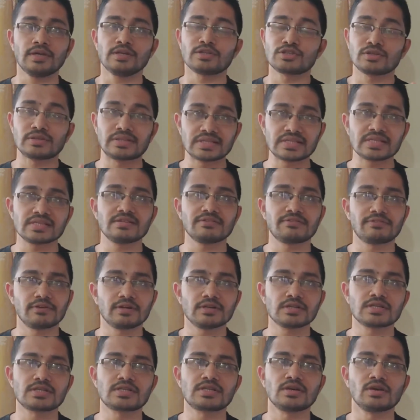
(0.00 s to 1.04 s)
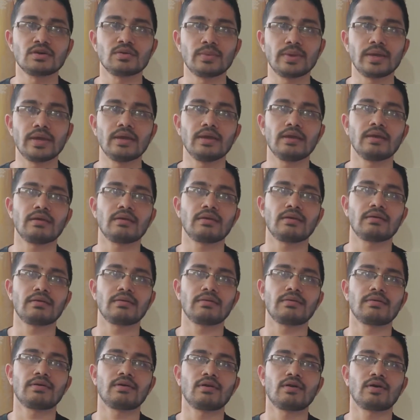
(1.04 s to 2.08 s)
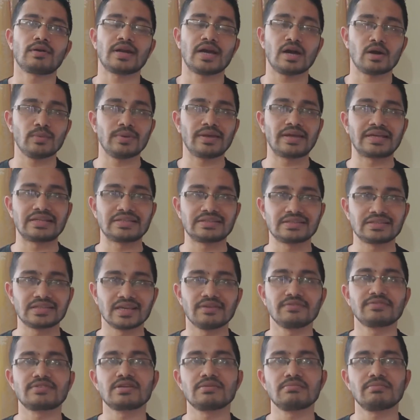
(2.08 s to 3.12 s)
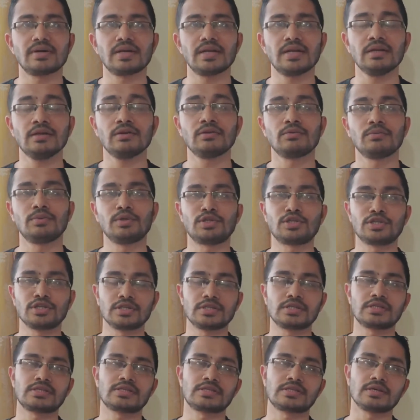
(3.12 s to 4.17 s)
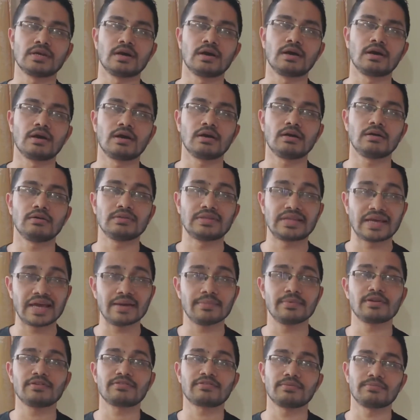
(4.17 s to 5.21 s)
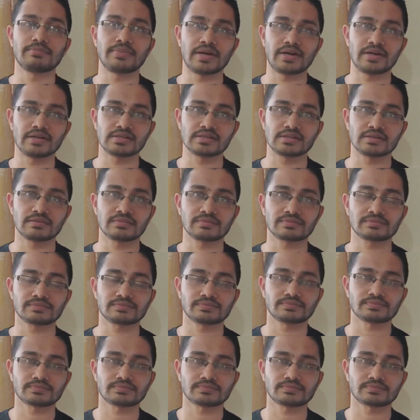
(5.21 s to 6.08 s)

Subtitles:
Okay, so this is the first way on how we can save some money, which is the habit of comparison.